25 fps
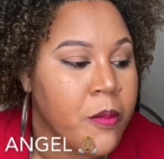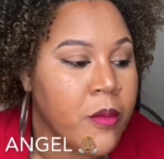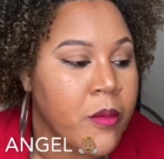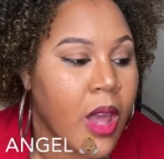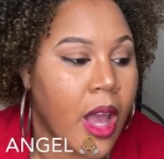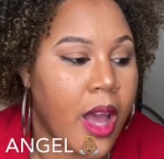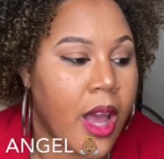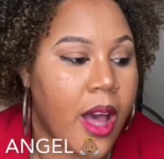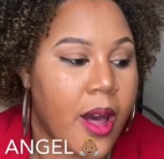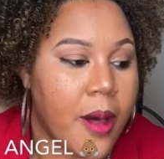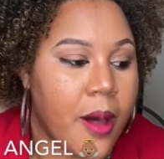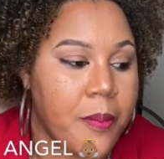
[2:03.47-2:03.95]

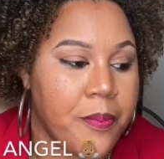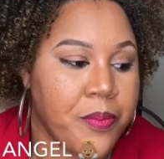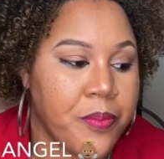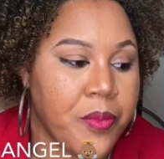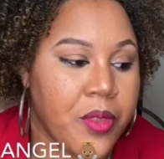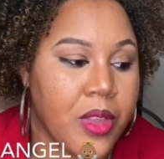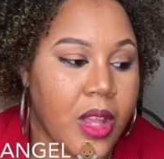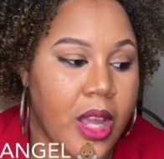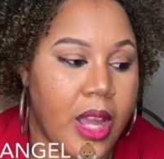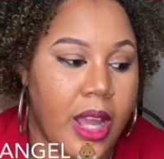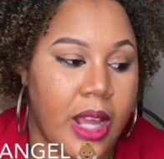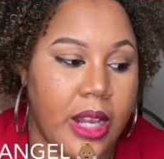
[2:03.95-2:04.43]
and
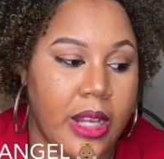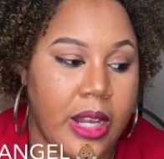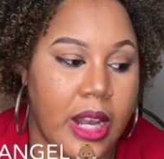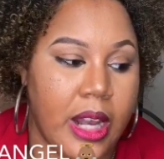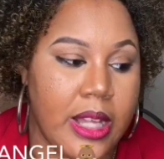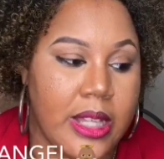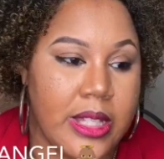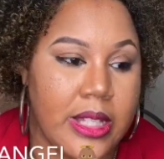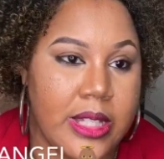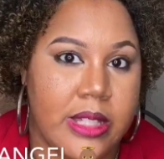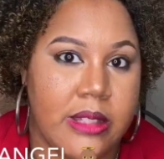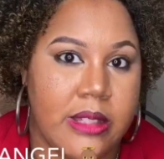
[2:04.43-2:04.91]

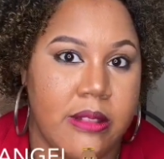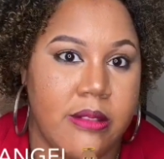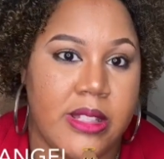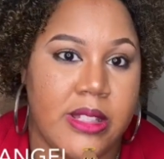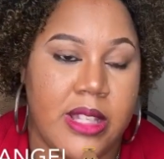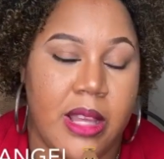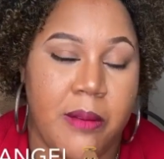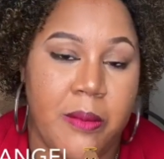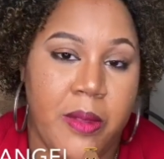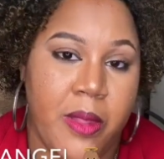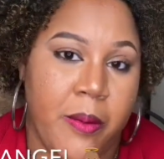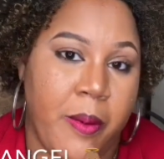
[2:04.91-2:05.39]

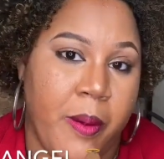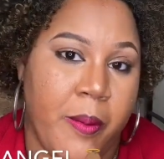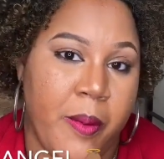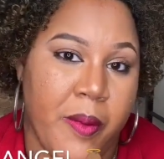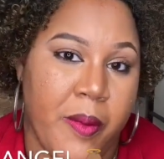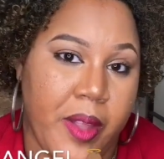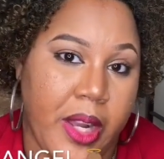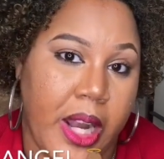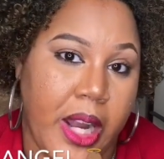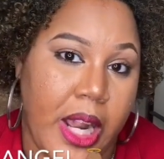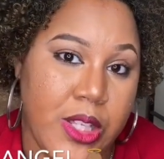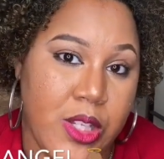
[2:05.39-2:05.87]
some of the people
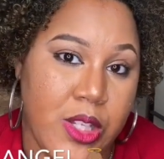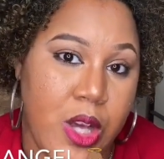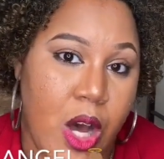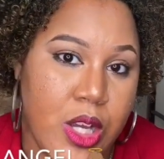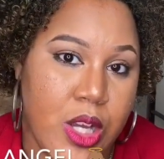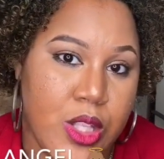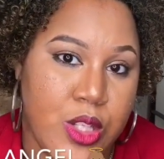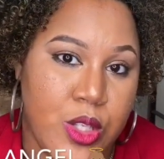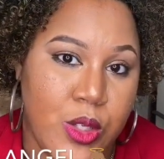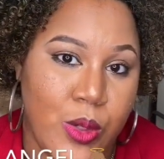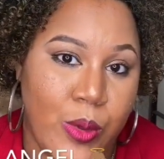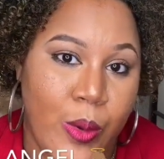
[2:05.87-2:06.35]
that I
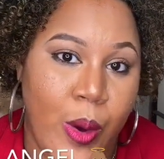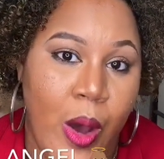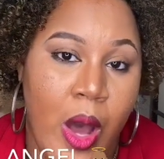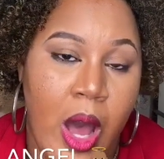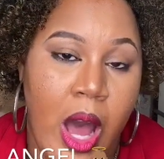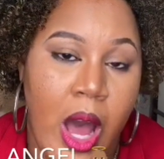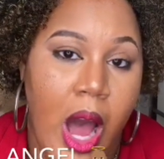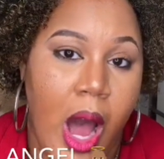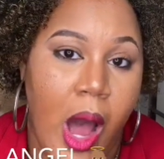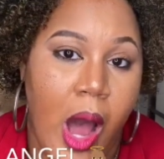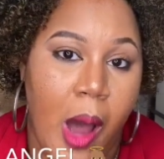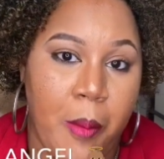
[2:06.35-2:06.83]
talked to
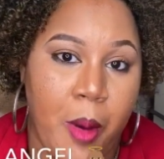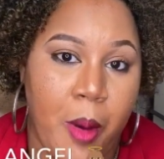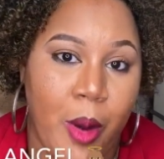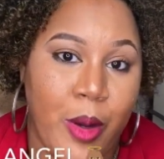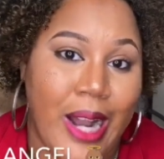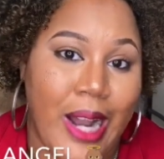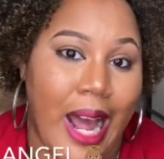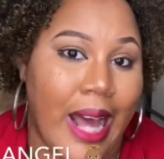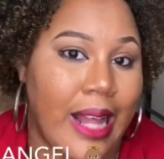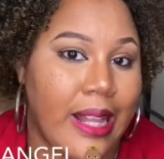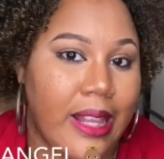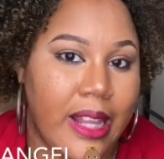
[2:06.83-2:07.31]
are
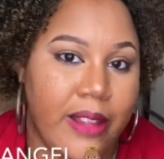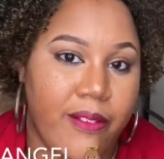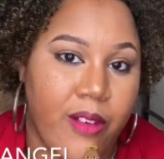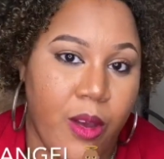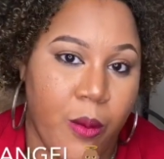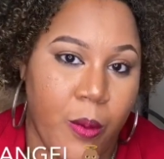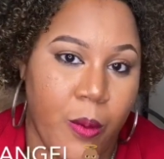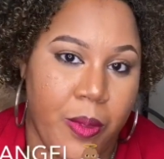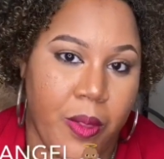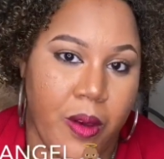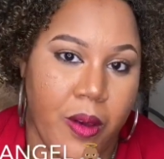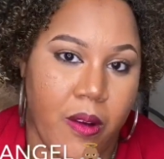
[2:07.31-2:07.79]
not living
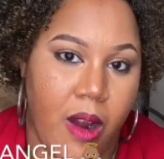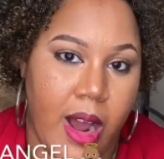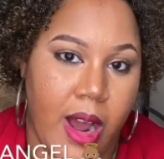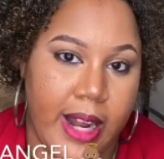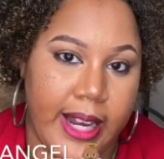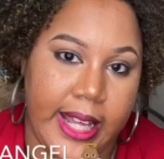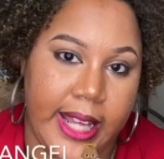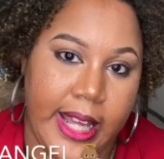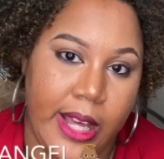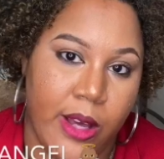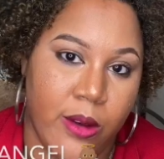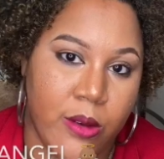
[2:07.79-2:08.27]
with a
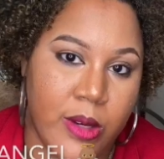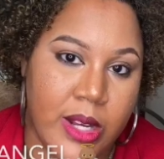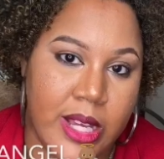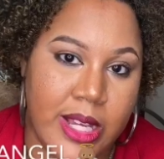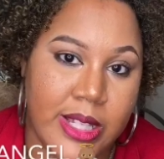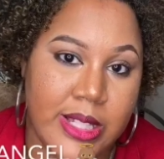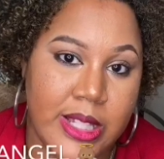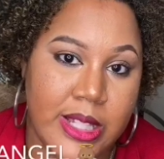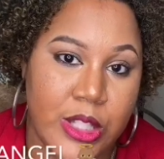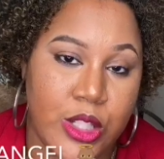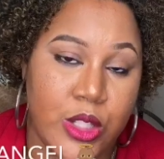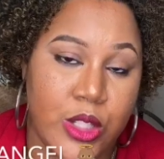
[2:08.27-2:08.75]
chronic
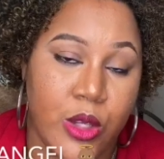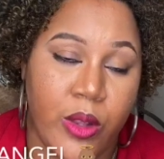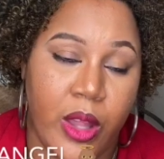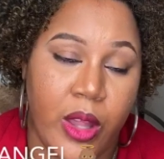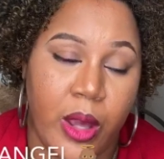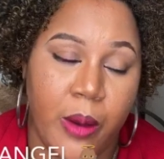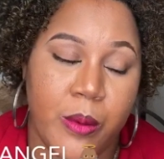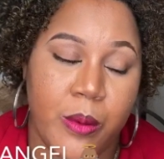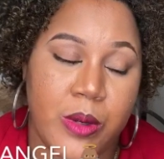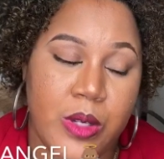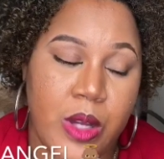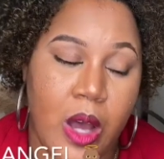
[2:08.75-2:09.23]
illness, and so
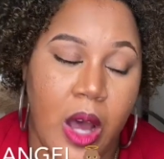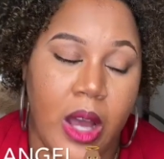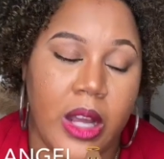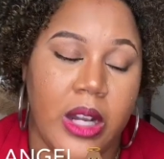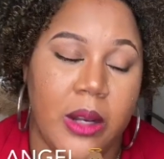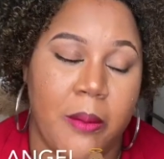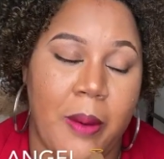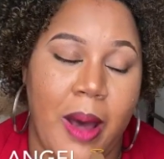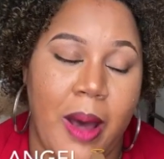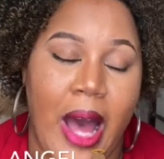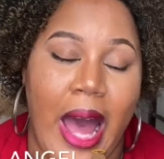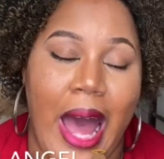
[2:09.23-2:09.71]
they were talking
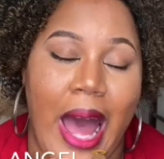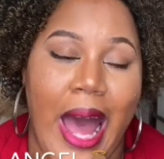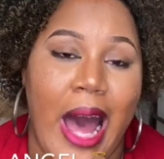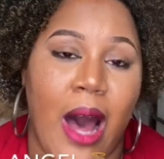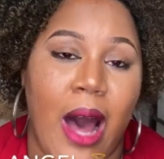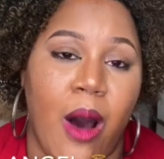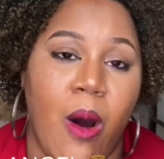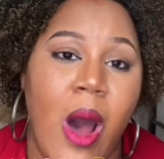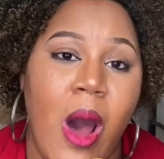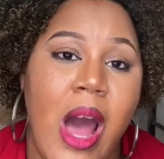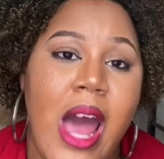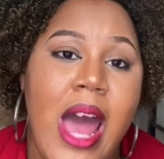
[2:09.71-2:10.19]
about
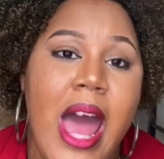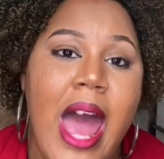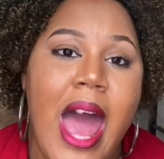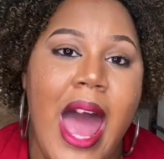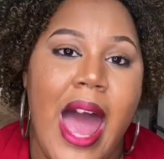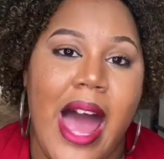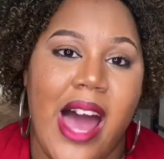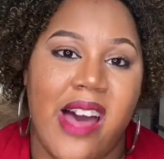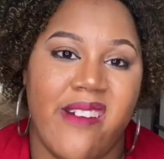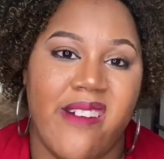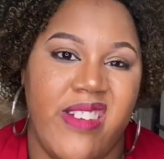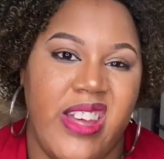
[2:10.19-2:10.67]
how
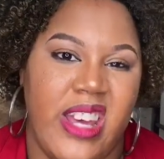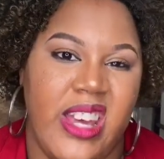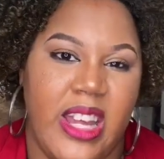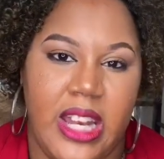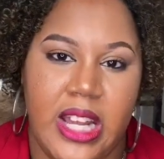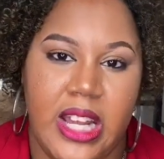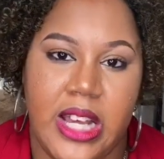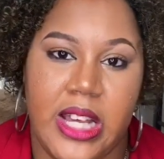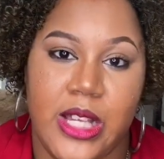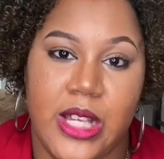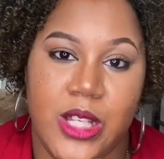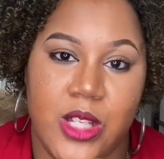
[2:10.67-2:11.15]
heavy it
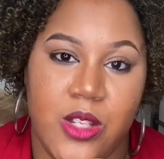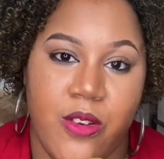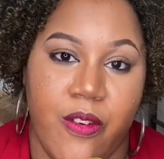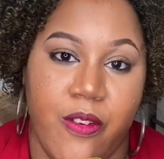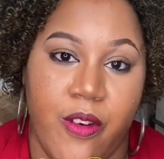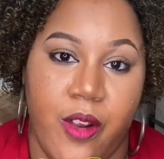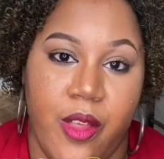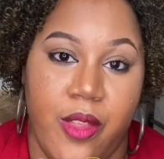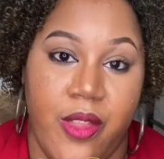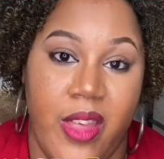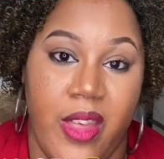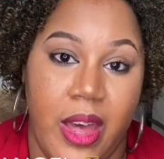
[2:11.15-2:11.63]
is
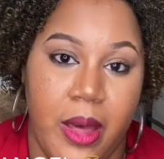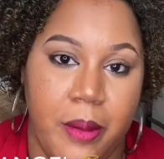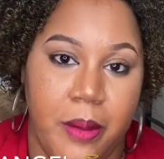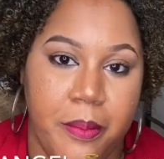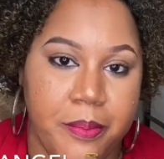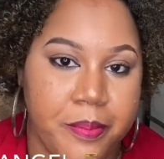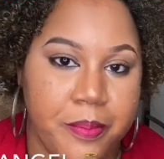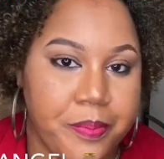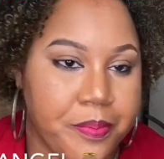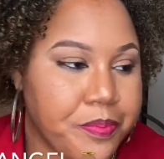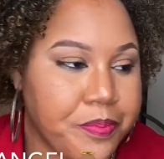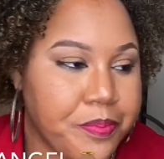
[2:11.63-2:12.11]
for them.